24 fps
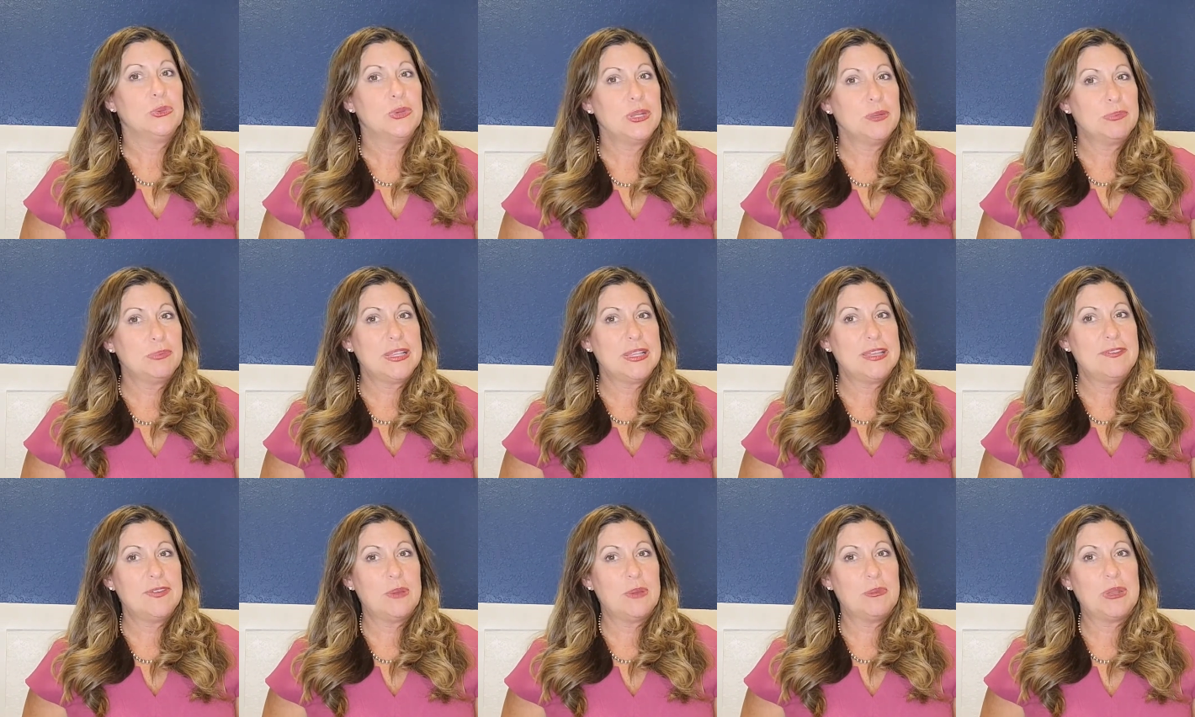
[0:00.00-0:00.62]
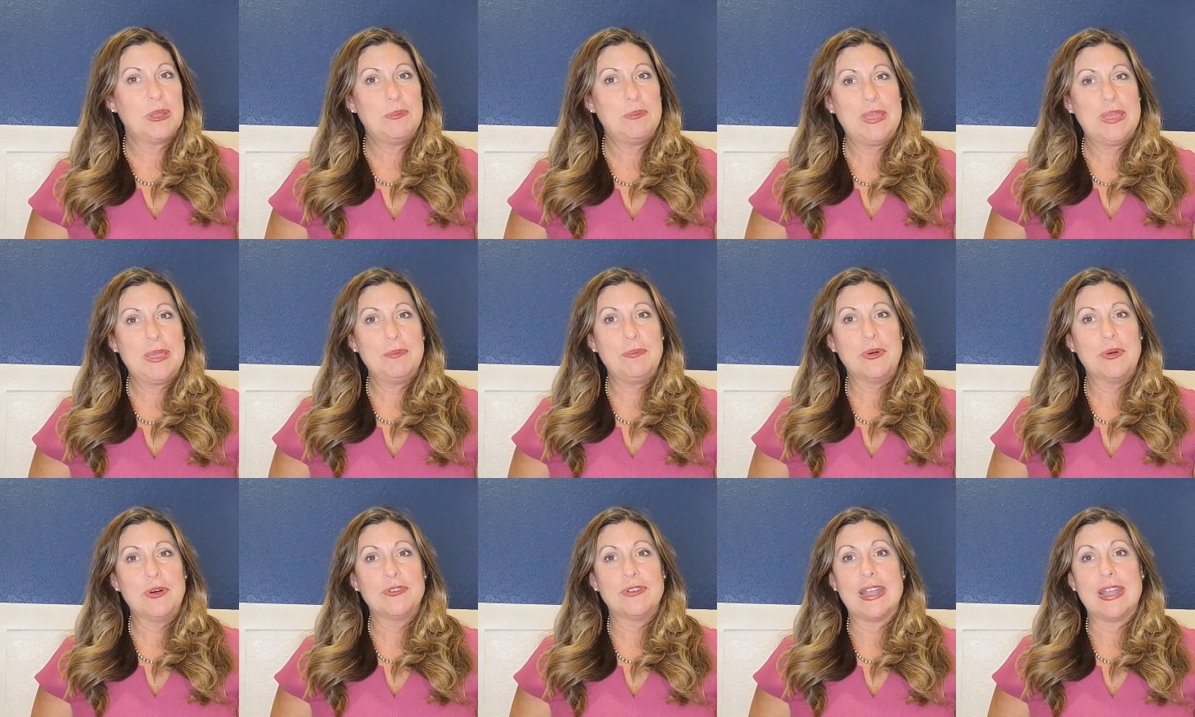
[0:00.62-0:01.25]
You wouldn't believe how many
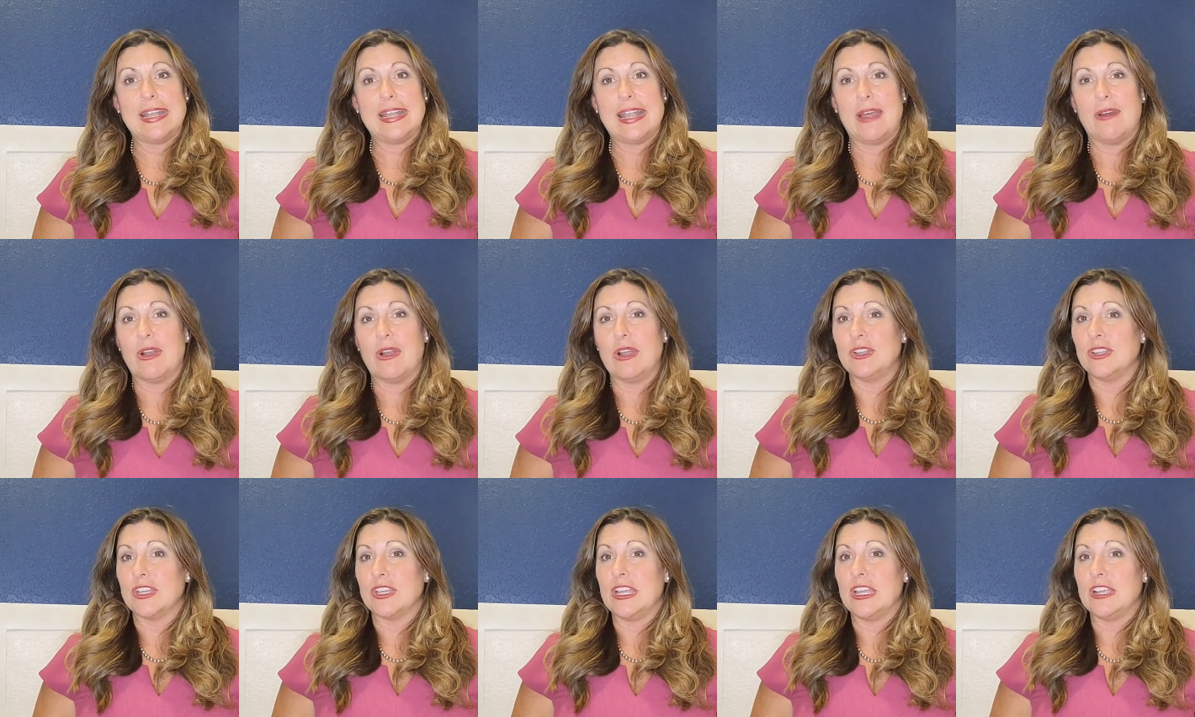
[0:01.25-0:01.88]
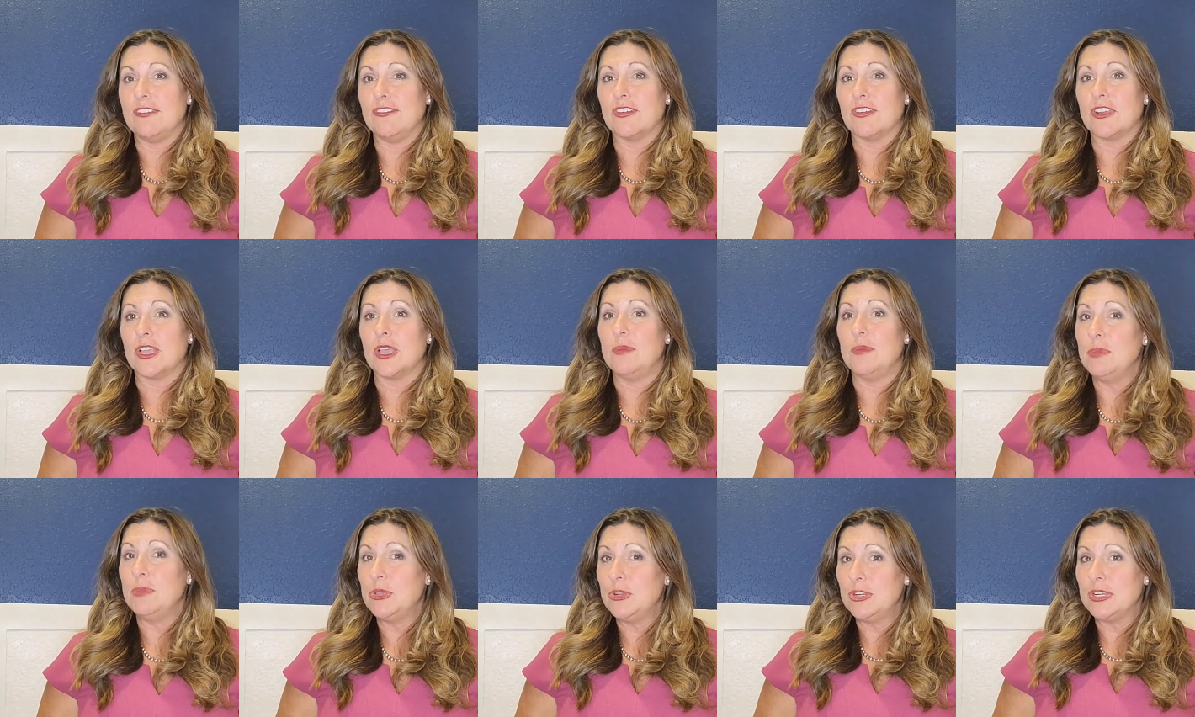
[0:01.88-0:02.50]
people right now are looking for
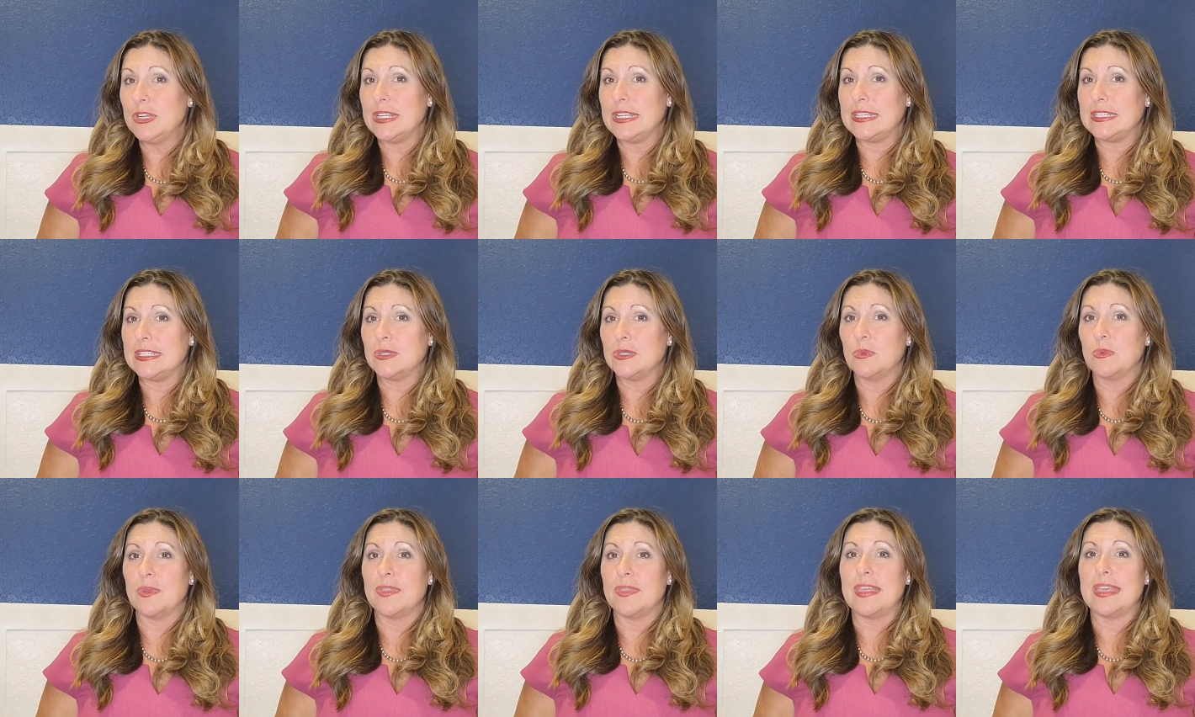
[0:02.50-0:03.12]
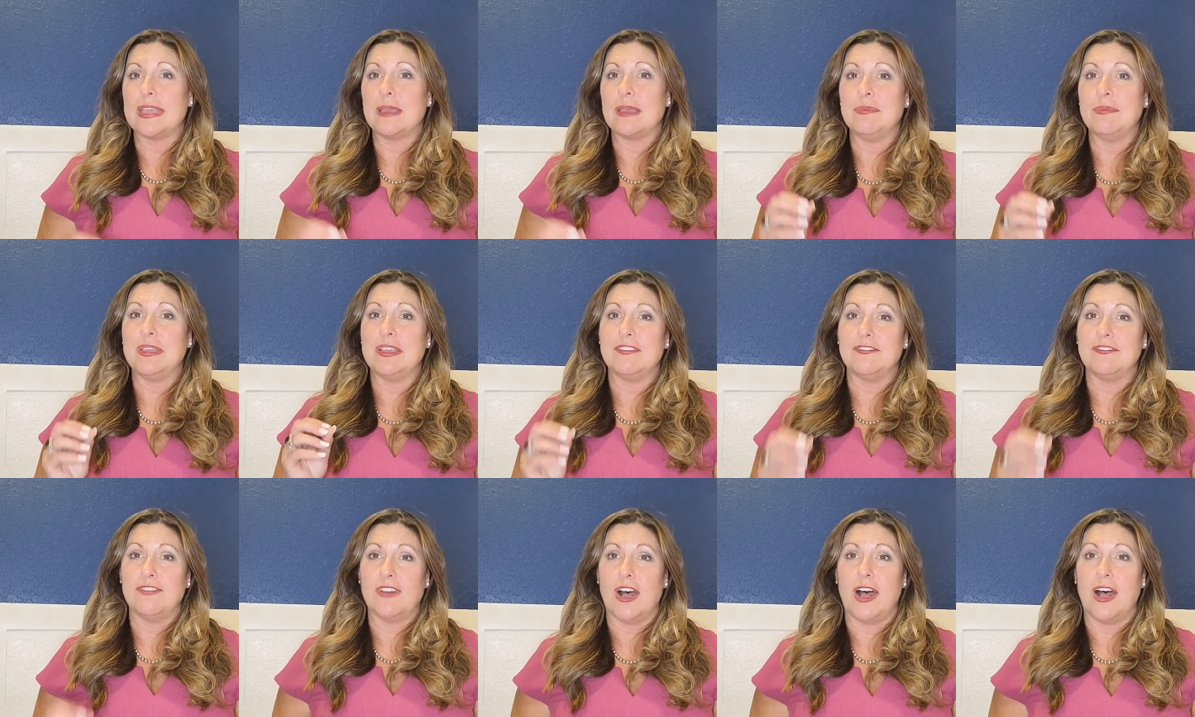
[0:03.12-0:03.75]
communities where they
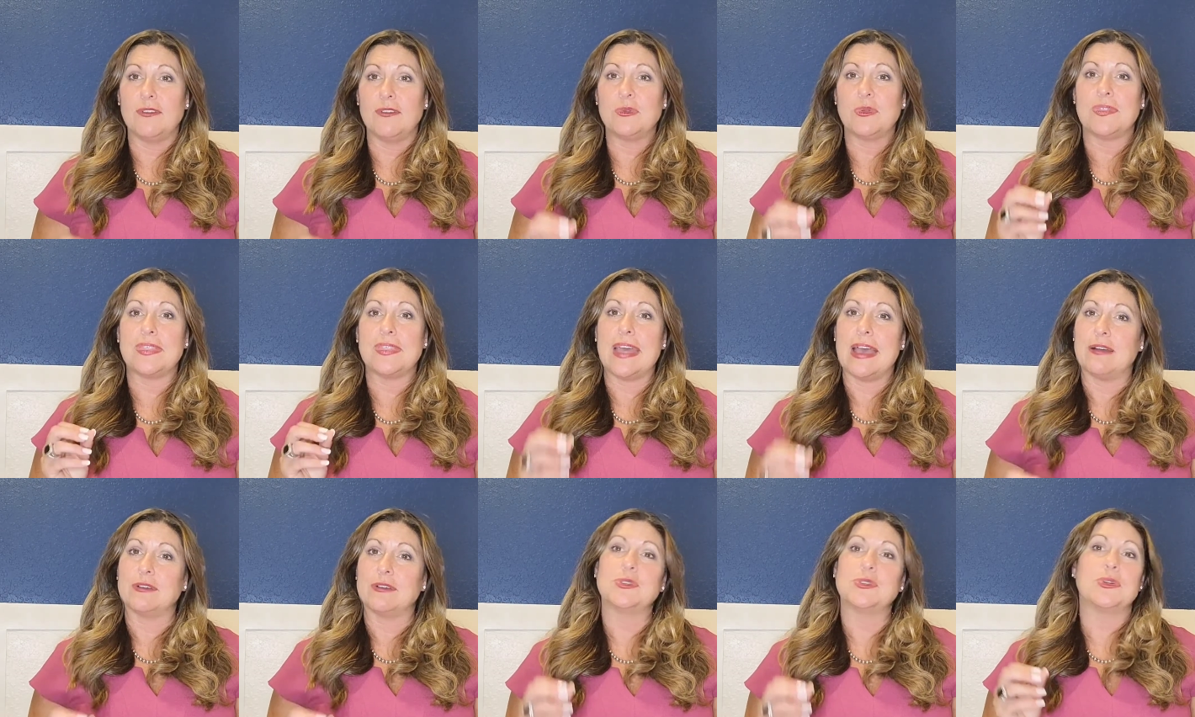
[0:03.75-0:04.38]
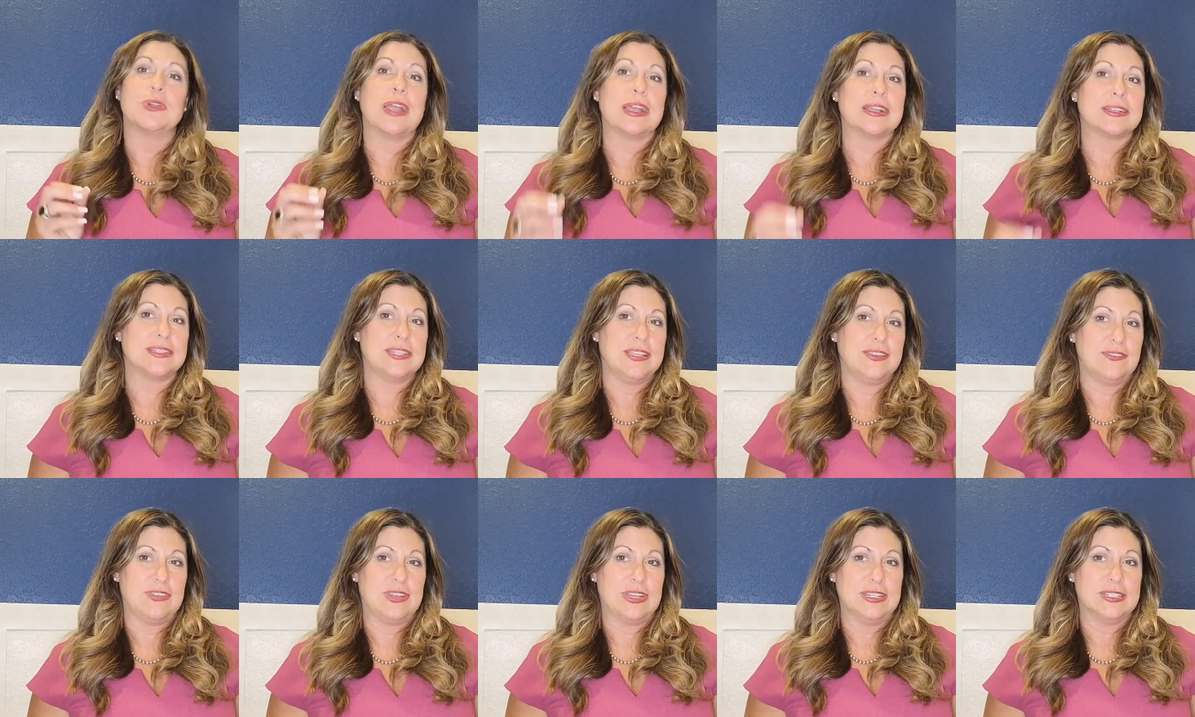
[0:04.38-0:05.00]
can be involved with outdoor
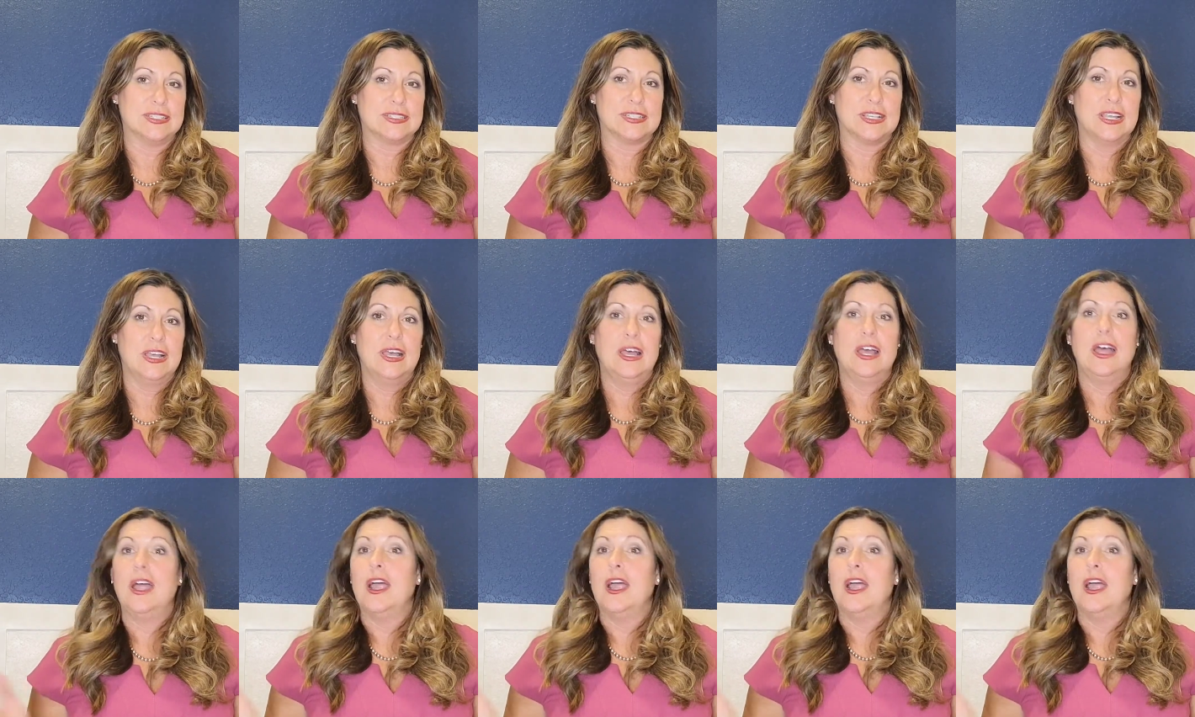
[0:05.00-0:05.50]
activities.